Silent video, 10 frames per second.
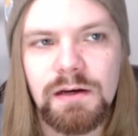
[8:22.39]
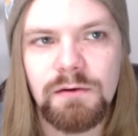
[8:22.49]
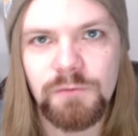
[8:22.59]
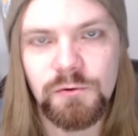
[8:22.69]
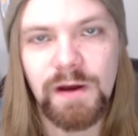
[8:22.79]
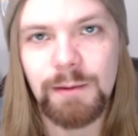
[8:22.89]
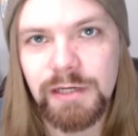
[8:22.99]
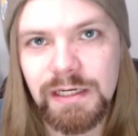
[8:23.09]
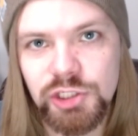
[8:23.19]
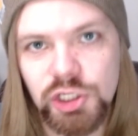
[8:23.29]
for
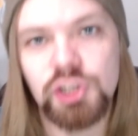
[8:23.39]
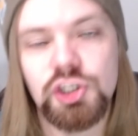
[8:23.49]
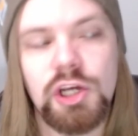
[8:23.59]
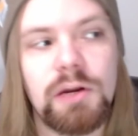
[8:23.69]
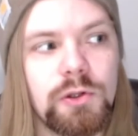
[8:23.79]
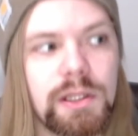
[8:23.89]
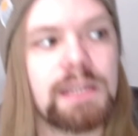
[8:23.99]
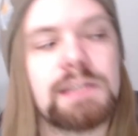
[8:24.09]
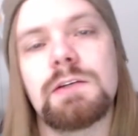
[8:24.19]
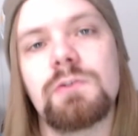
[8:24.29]
fabrication in general, not
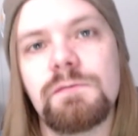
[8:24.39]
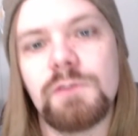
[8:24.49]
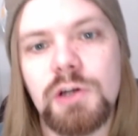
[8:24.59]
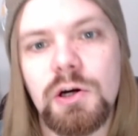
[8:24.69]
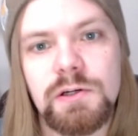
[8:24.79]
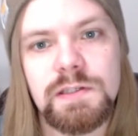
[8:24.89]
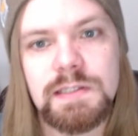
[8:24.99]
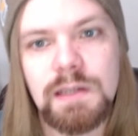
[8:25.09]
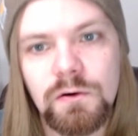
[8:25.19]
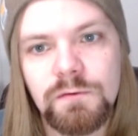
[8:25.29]
necessarily for the car
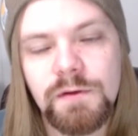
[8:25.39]
itself,